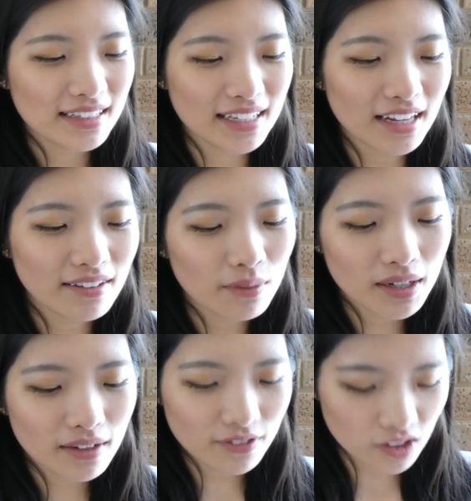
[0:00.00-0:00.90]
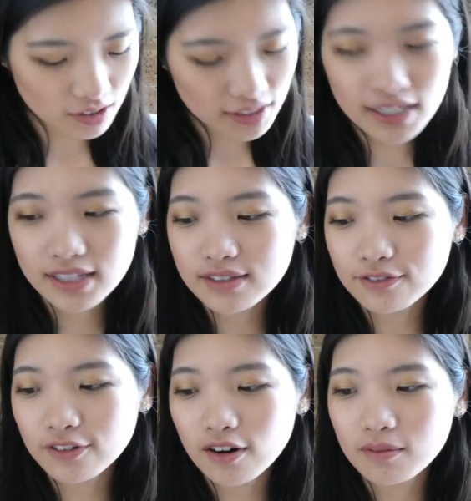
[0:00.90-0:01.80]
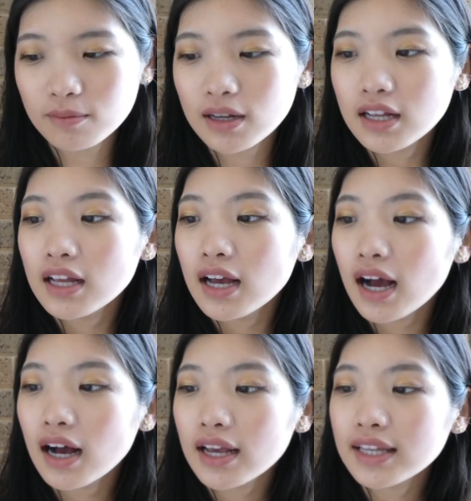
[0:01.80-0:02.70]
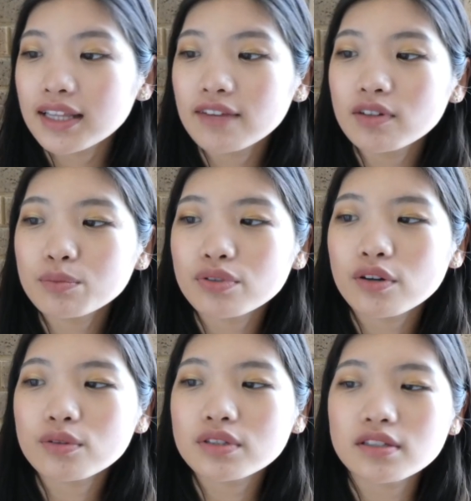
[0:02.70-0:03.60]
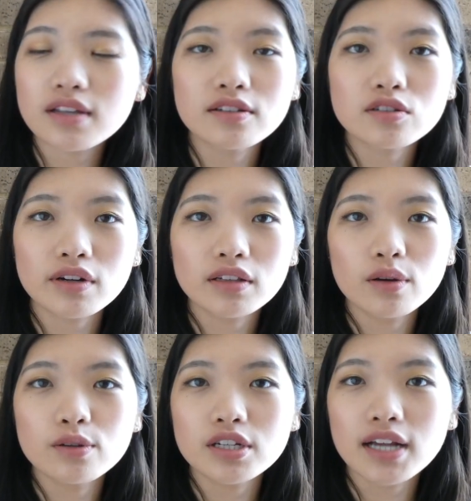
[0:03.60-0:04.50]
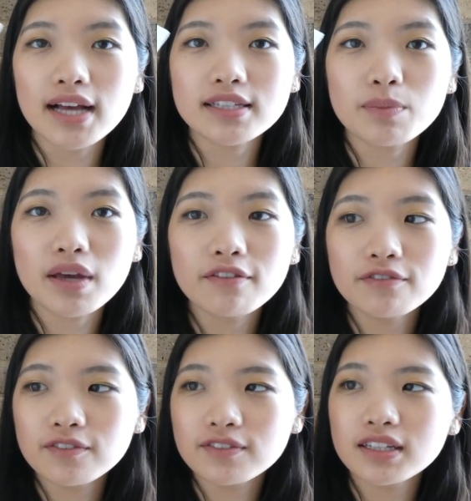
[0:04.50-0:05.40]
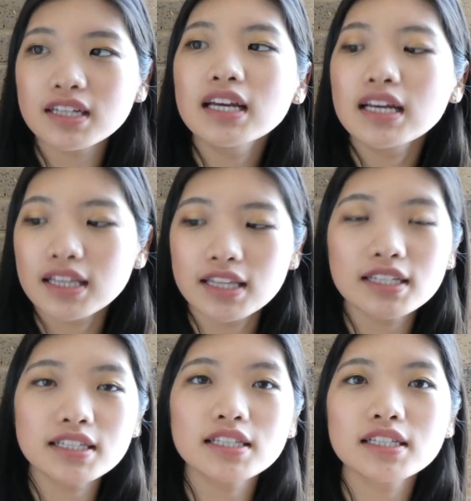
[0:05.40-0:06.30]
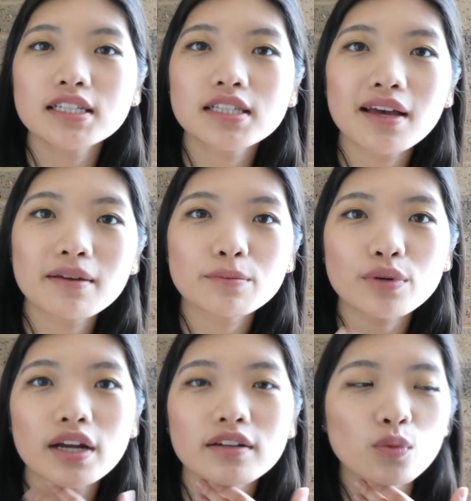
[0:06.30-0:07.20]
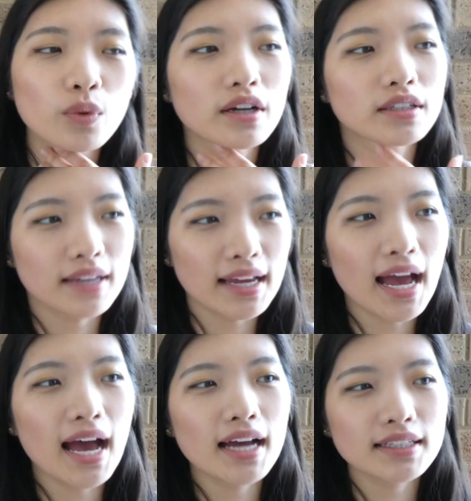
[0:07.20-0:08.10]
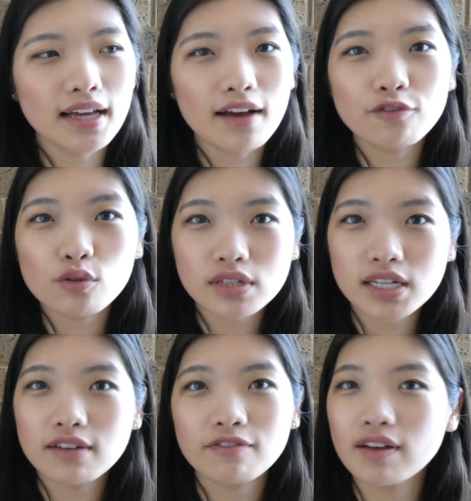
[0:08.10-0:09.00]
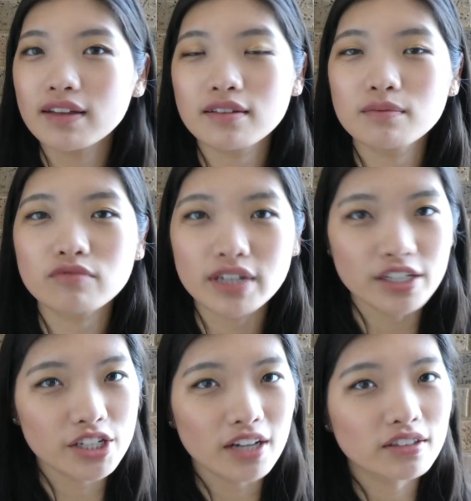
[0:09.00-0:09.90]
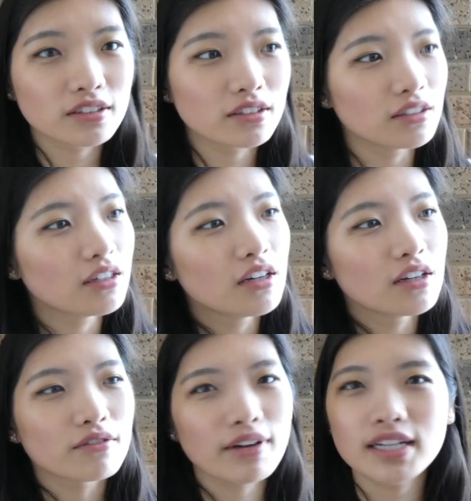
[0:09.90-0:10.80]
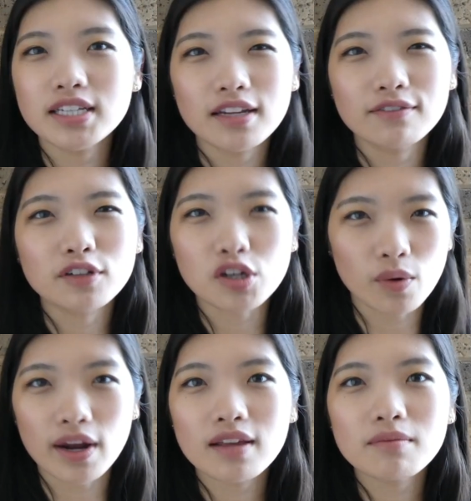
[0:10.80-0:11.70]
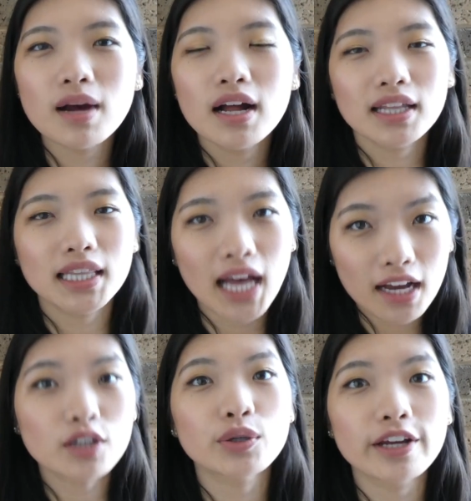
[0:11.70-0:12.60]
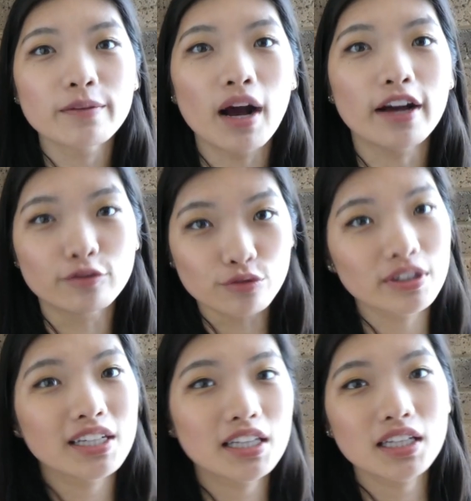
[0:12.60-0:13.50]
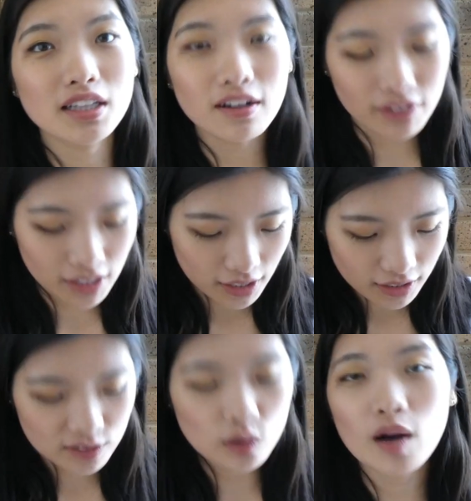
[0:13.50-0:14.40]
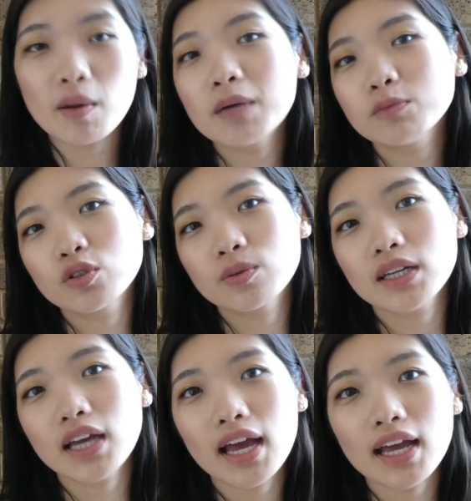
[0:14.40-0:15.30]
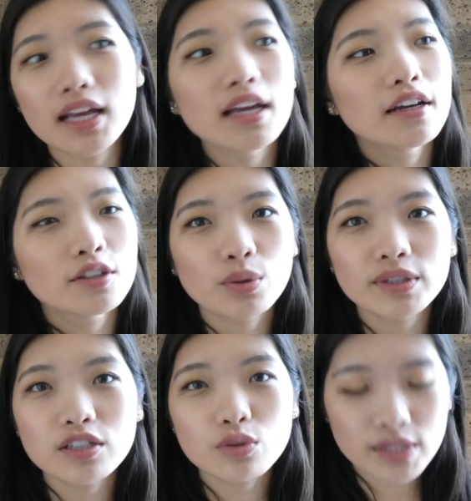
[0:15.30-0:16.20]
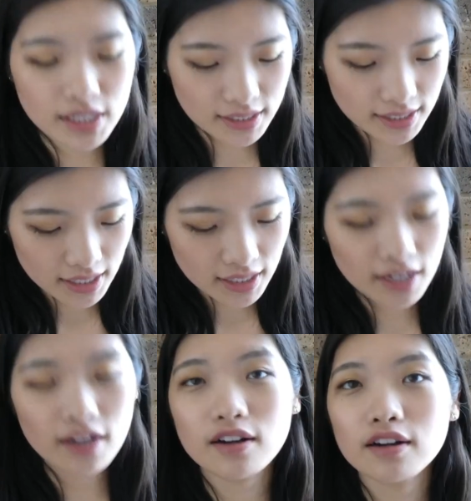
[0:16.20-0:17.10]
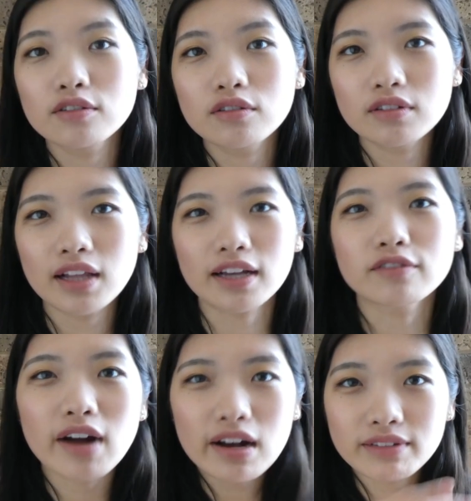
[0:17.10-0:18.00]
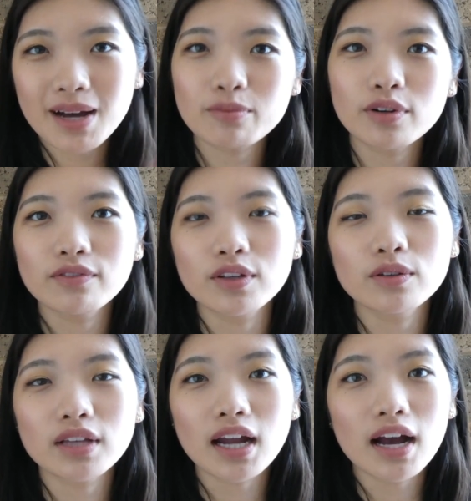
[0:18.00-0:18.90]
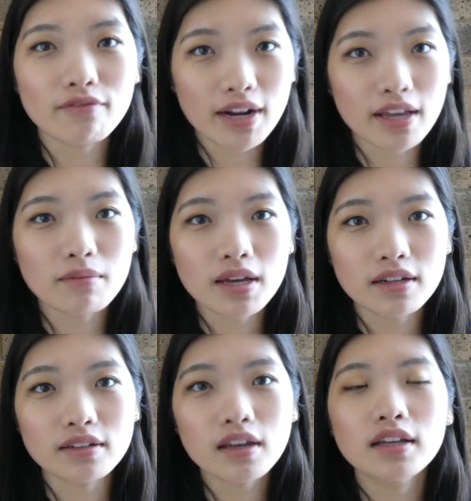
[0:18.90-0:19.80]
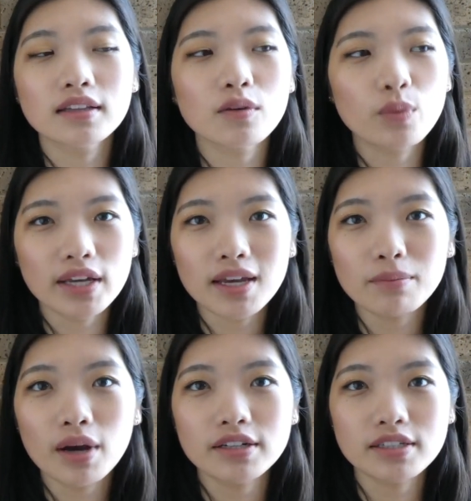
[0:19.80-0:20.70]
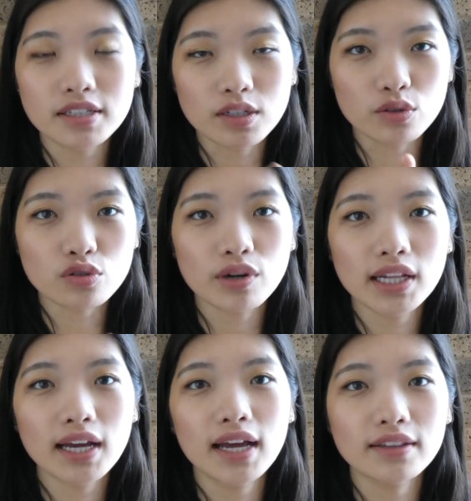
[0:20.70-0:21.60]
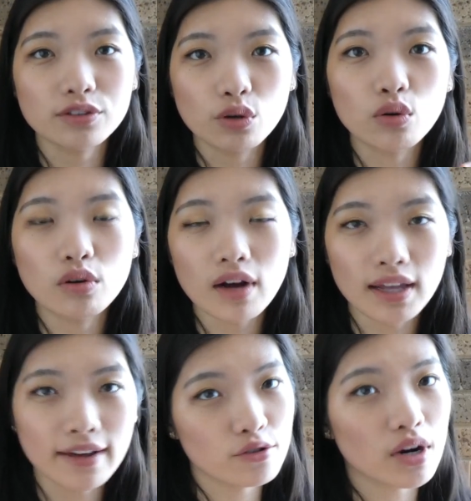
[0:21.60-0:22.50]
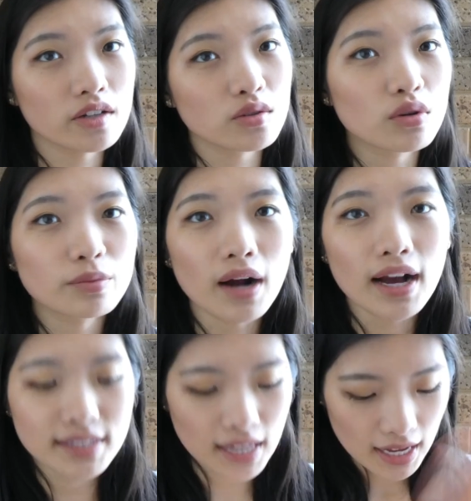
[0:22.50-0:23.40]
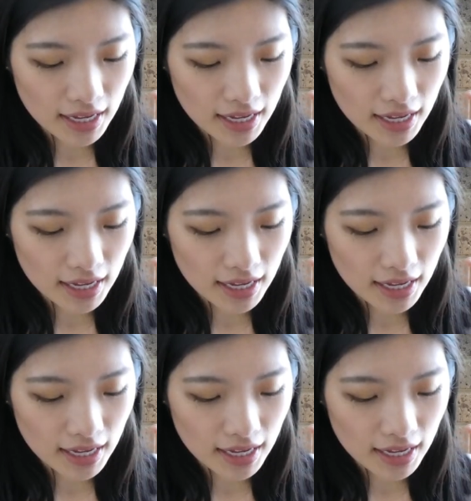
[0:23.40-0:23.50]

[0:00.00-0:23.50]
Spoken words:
The other one I've got is from 11 Pros Sunscreen Lotion SPF 50. This is the same brand where they had that 40 Fathom Regenerative Cream. That cream, I'm really loving it. So I'm doing a 2020 skincare, like a roundup review that I recommend that we can purchase in Australia, and they're all at like drugstore price.